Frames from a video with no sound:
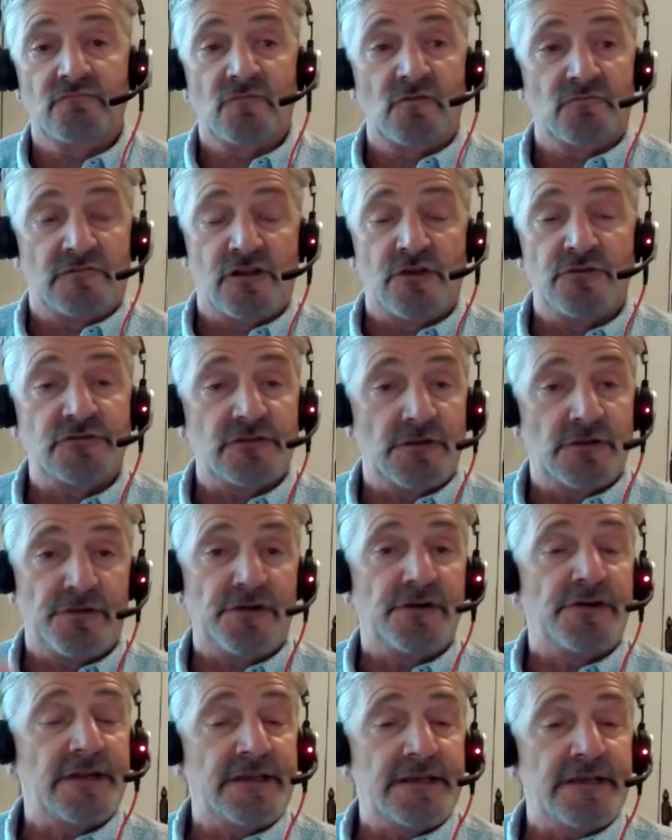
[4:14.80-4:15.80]
close to
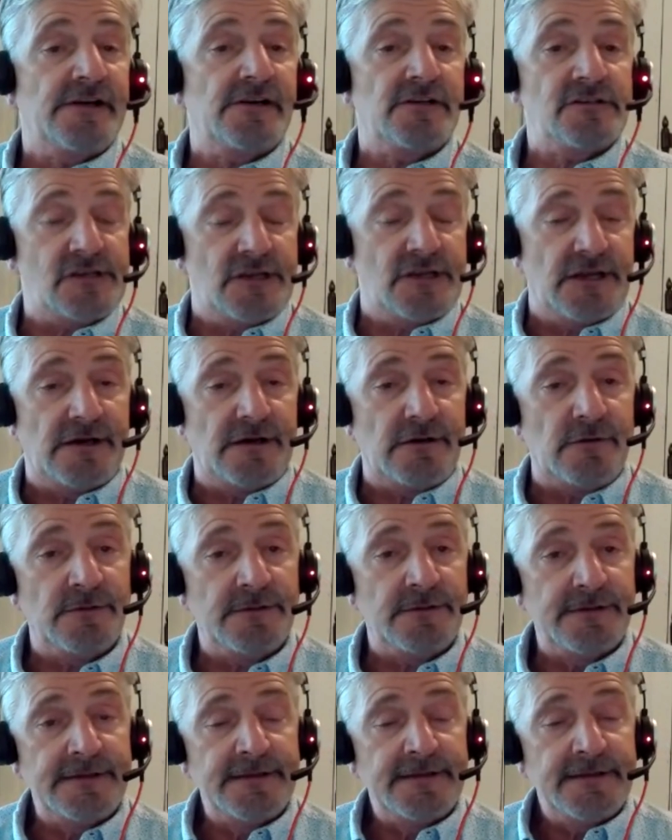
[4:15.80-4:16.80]
30 years
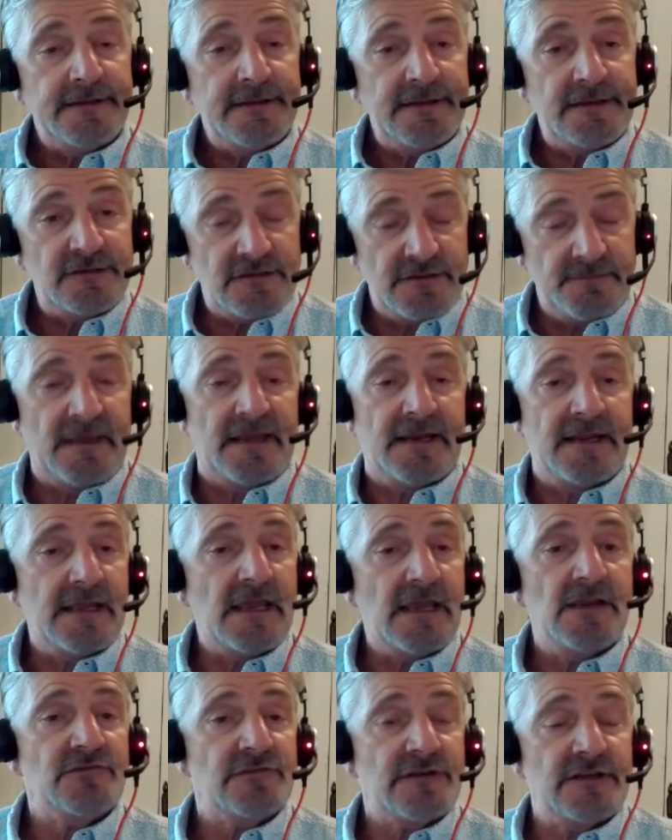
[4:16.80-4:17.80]
ago is the
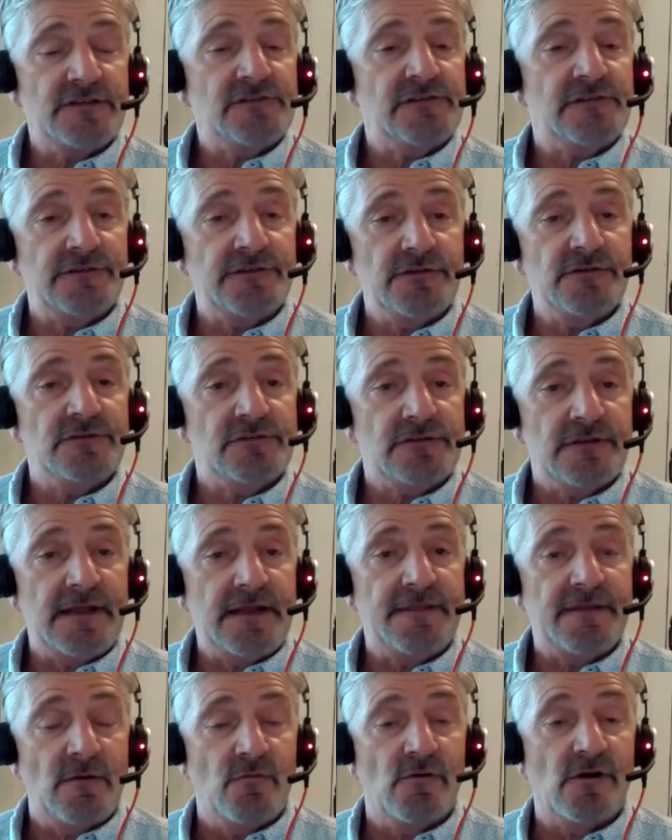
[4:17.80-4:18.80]
medication I still use today
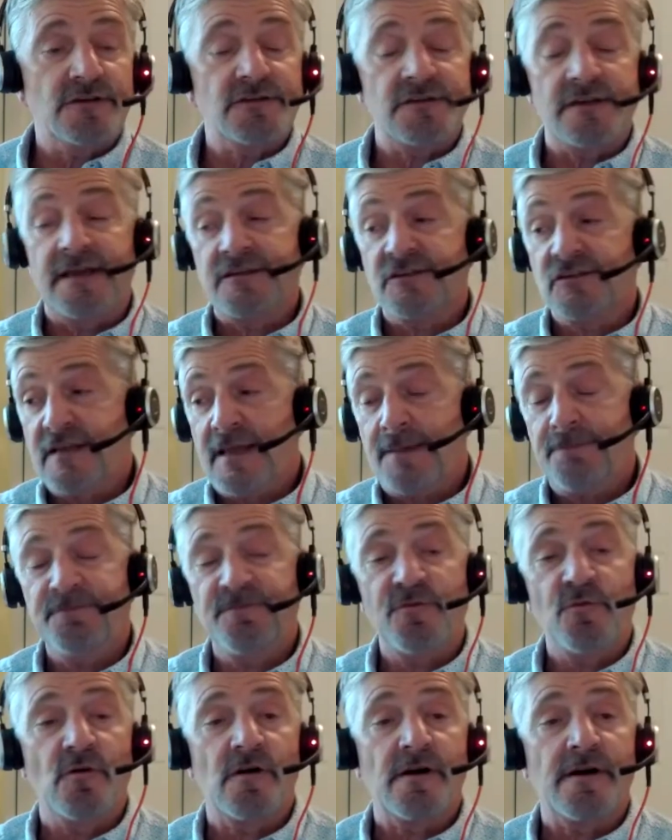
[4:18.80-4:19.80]
that works, except
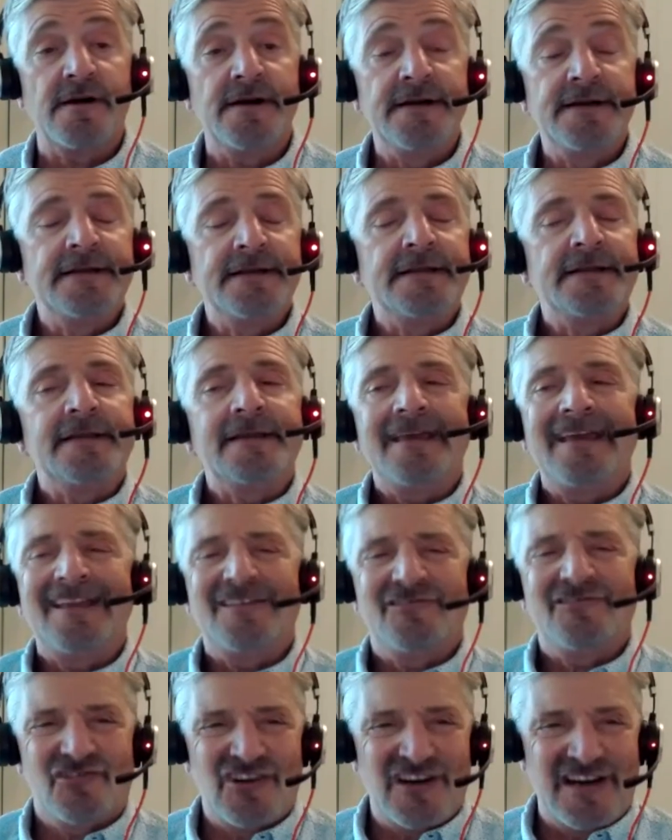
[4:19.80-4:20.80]
for
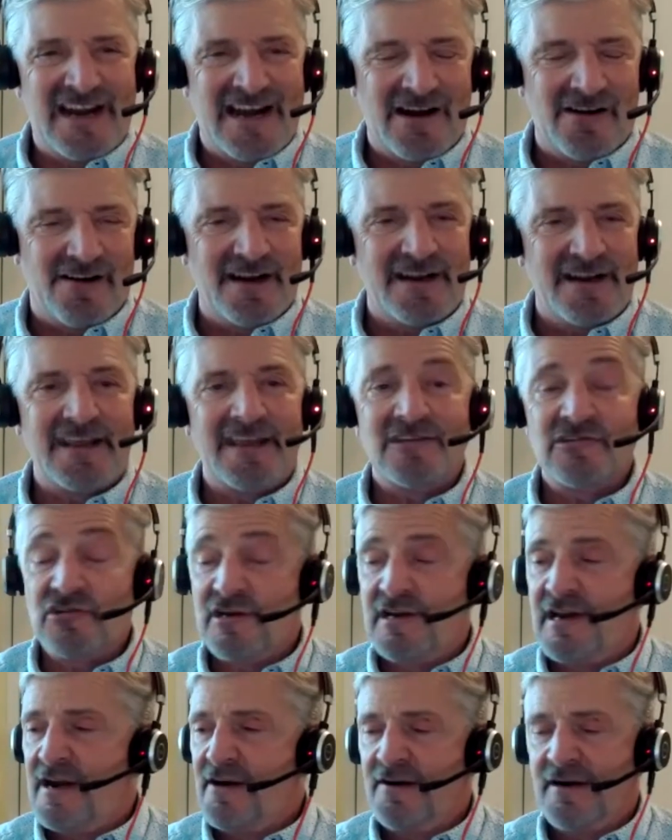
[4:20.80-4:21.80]
it's generic, and
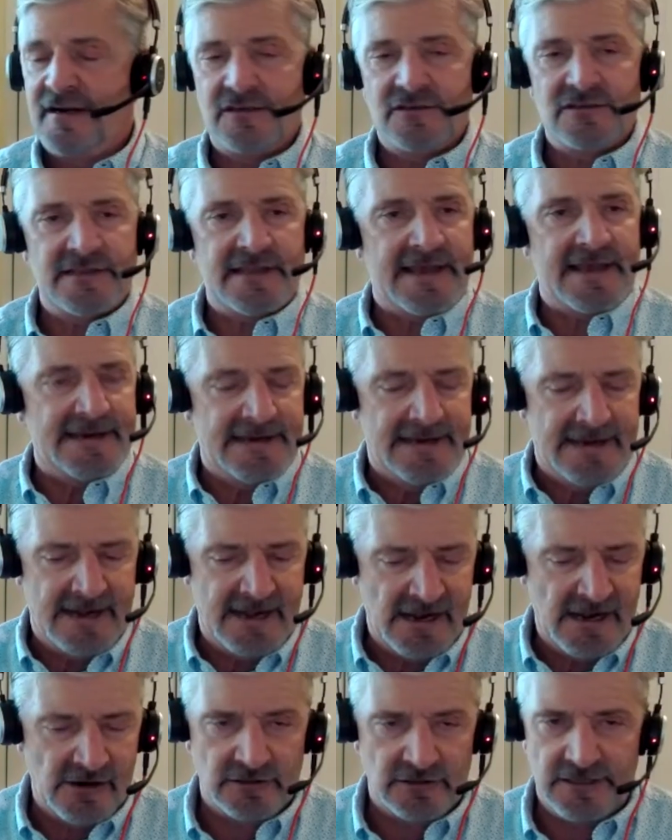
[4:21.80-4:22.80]
generic is not
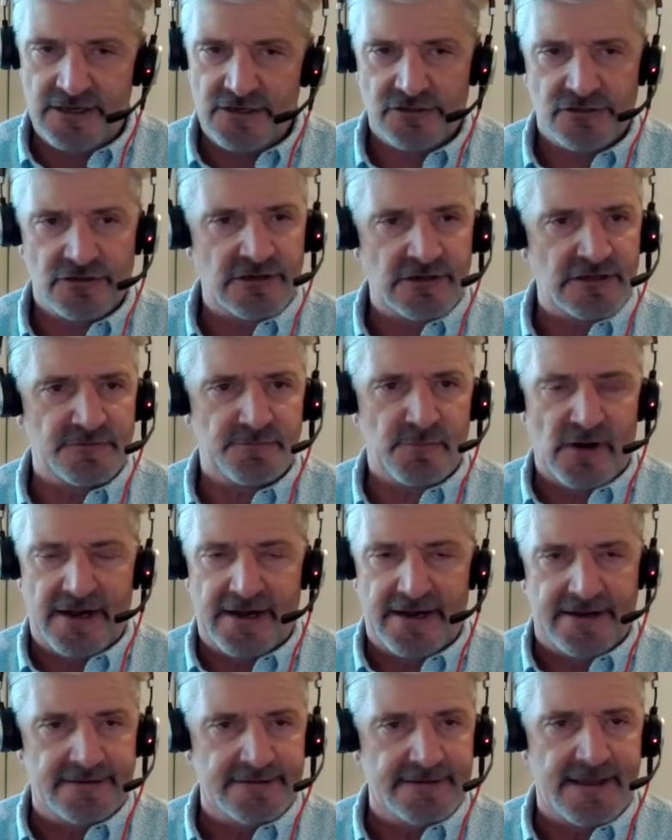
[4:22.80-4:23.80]
nearly as good as
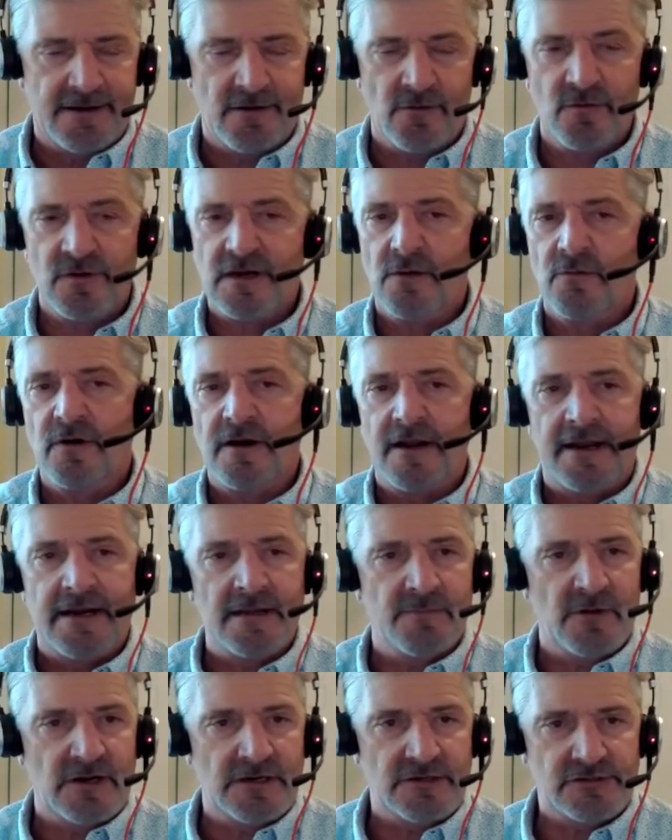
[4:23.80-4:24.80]
brand. I don't care what
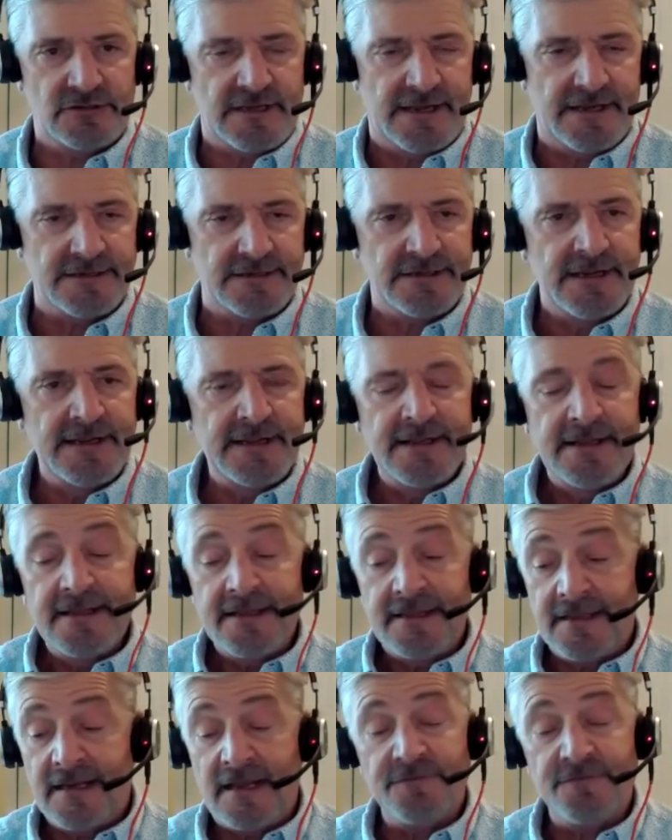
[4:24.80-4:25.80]
anybody says.
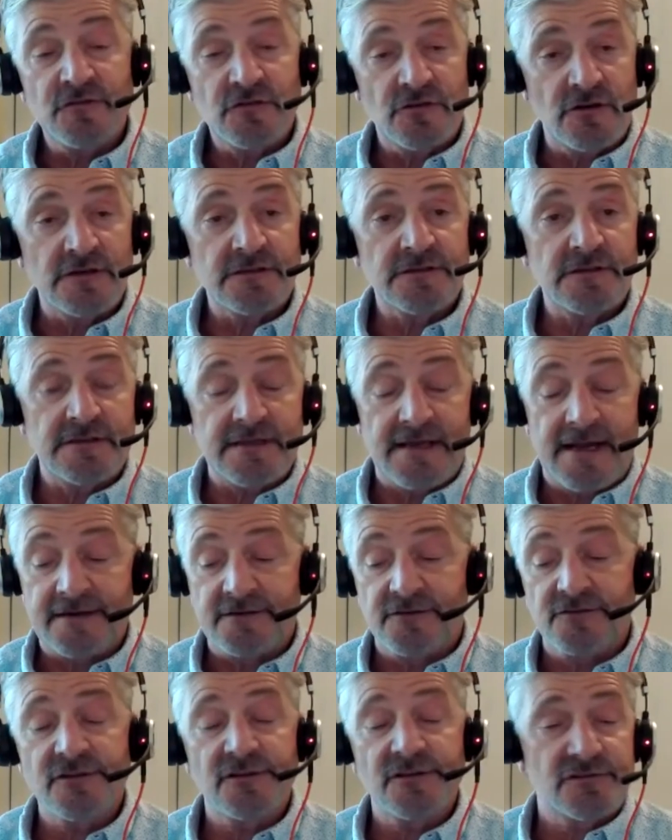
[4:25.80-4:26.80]
And I've talked to
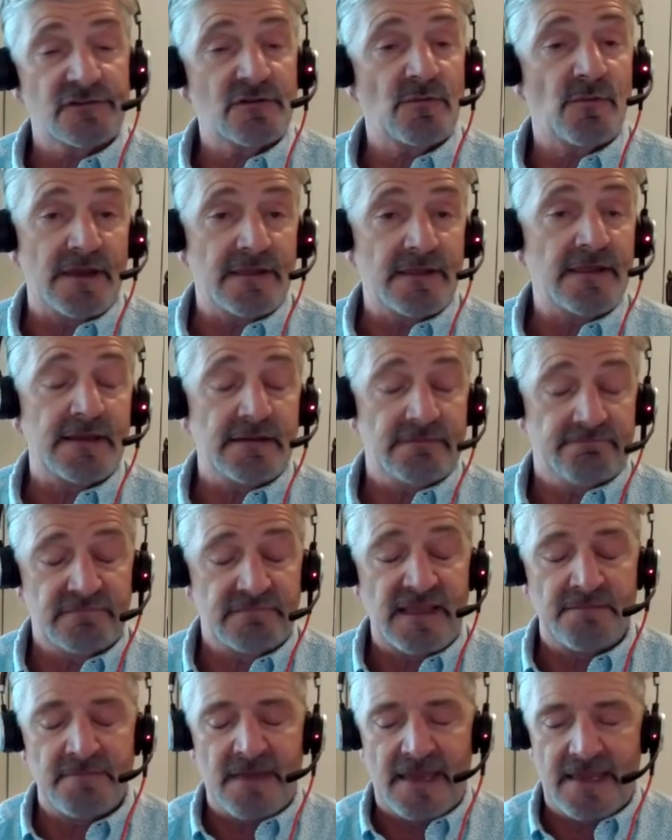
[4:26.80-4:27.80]
doctors, it's the way
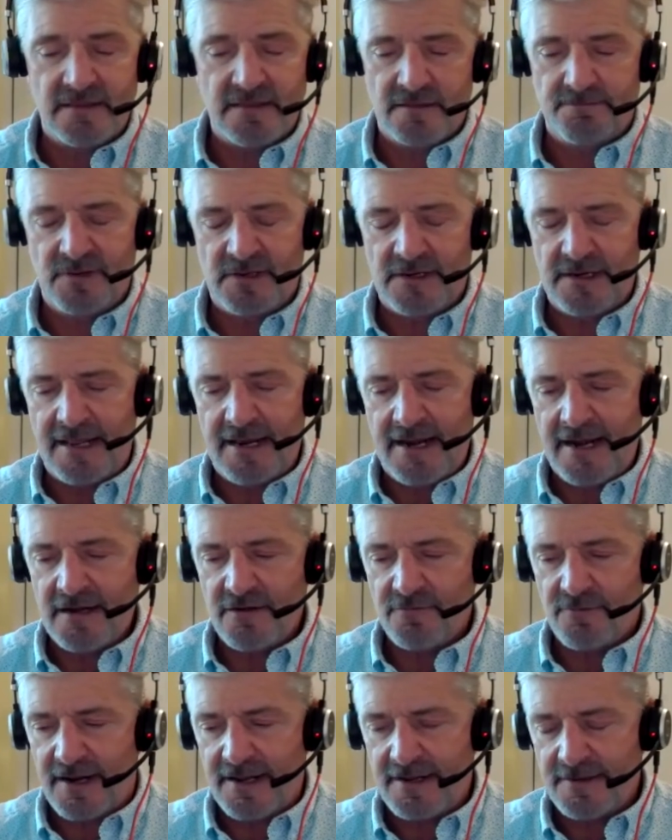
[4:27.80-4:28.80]
they make them. But at any
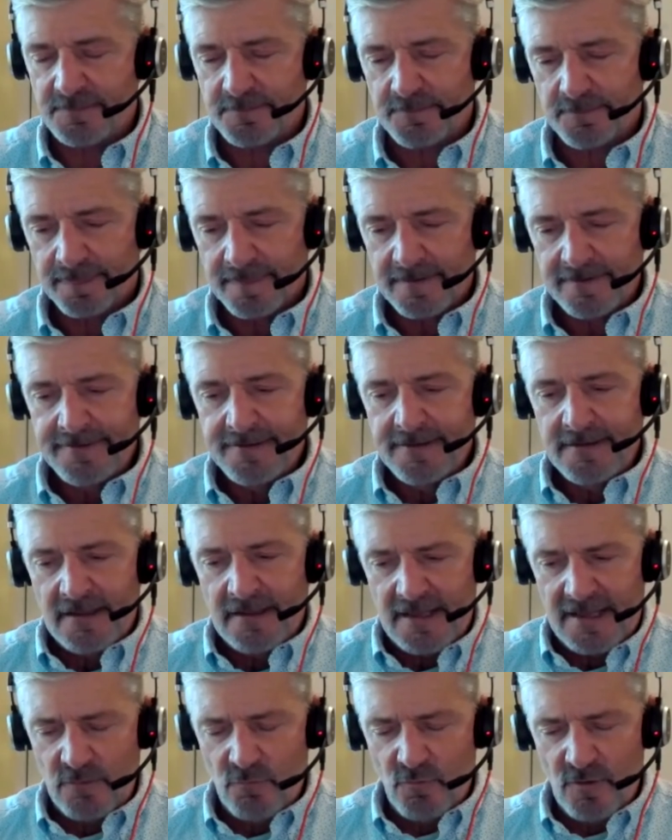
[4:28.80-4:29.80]
rate,
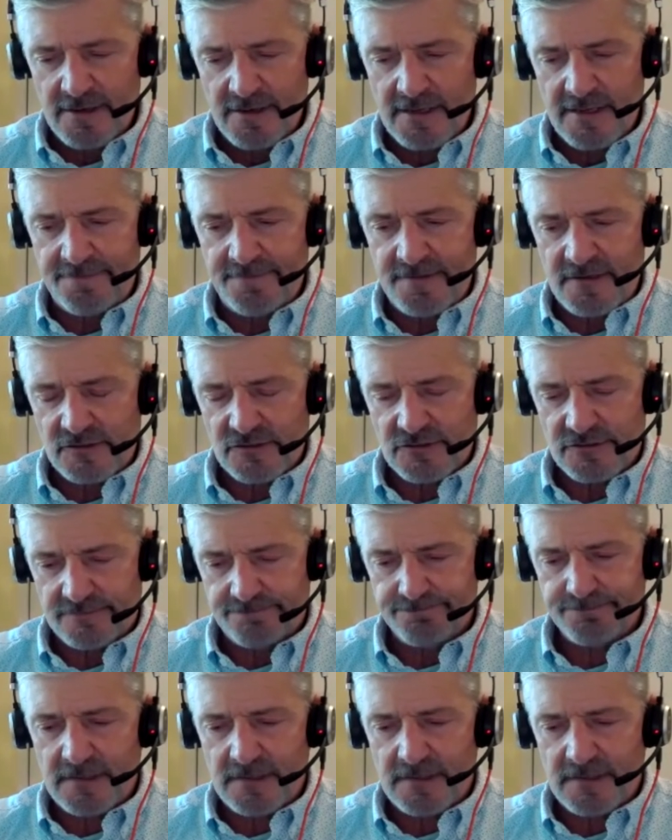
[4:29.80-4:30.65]
I went on this